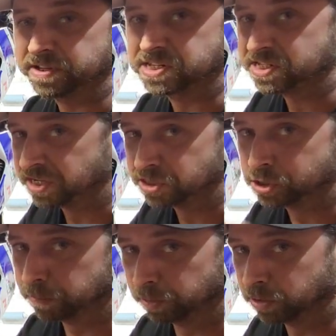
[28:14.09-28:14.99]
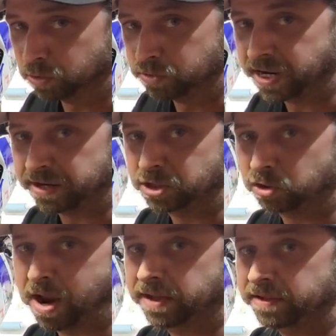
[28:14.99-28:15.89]
This isn't a super glued kind of
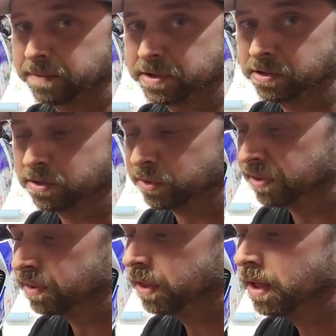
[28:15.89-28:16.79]
track that I'm dealing with.